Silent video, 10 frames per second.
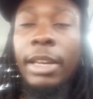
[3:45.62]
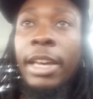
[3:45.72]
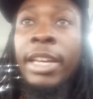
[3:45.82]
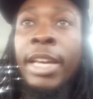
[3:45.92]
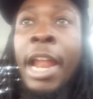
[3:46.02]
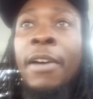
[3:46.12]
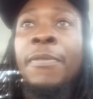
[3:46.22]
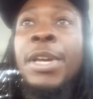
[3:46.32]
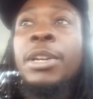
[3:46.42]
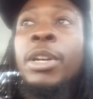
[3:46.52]
And I
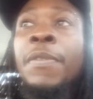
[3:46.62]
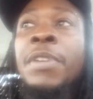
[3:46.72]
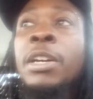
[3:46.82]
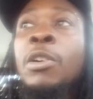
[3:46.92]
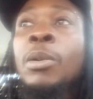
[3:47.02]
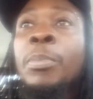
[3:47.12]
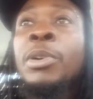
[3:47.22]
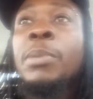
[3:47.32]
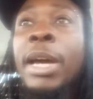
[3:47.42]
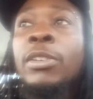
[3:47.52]
figure if they're going to
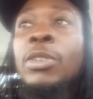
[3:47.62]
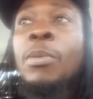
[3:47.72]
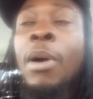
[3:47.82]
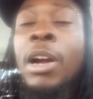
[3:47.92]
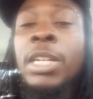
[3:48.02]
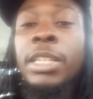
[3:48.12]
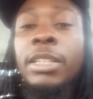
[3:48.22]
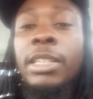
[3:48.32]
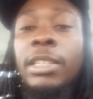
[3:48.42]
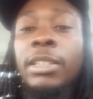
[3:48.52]
put it back on the market,
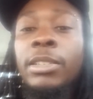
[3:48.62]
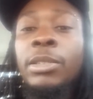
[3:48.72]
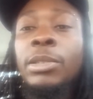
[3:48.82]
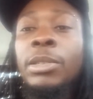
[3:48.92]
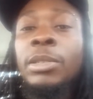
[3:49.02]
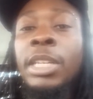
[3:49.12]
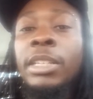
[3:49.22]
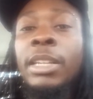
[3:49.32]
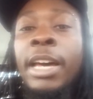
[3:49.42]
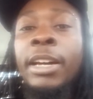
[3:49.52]
you
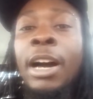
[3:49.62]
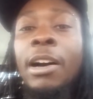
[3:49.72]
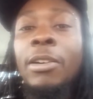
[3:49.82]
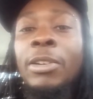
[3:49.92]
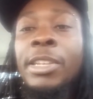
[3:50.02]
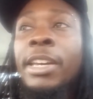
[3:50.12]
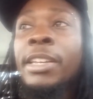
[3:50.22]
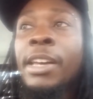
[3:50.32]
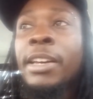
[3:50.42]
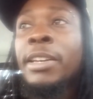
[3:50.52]
think like, oh, yeah,
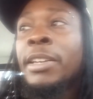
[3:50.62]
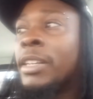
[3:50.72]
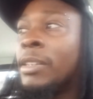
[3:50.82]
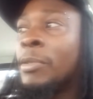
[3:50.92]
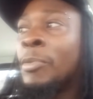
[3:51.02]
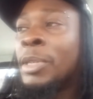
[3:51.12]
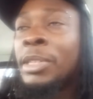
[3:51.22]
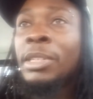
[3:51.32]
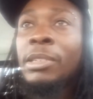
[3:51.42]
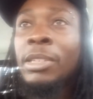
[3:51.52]
yay,
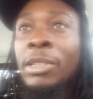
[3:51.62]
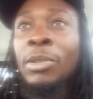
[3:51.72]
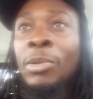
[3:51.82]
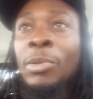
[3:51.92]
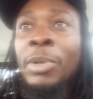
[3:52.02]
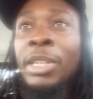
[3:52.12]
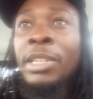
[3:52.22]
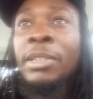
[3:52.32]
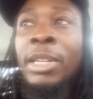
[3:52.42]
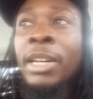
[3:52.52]
we can do
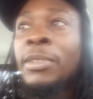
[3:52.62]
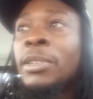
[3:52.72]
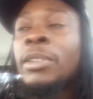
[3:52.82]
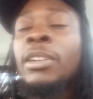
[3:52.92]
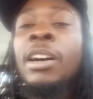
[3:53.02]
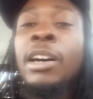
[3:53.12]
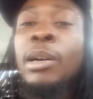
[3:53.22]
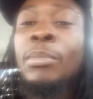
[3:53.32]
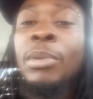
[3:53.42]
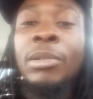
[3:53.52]
weed, whatever.
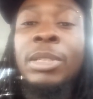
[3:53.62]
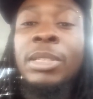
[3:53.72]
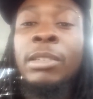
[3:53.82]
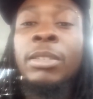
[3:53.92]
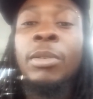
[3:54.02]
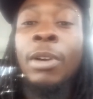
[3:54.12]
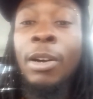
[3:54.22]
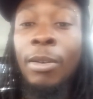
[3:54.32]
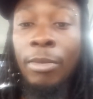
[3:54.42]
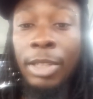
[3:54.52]
Nah, bro, it's something
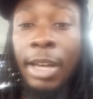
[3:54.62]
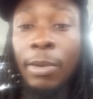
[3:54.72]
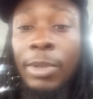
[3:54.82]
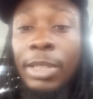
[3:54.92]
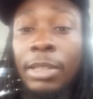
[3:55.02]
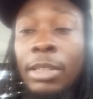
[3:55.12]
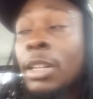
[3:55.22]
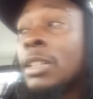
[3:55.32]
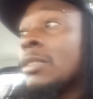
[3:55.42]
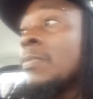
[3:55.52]
wrong with that weed,
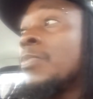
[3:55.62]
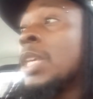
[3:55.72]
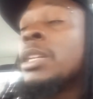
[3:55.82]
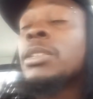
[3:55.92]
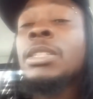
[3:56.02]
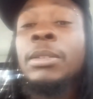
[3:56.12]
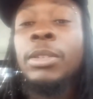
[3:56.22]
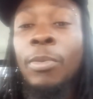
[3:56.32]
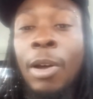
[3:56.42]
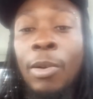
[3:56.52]
dog. It is
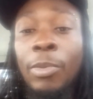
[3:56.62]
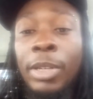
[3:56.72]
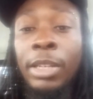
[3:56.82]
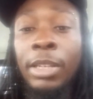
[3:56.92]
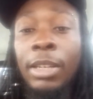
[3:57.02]
something wrong with it.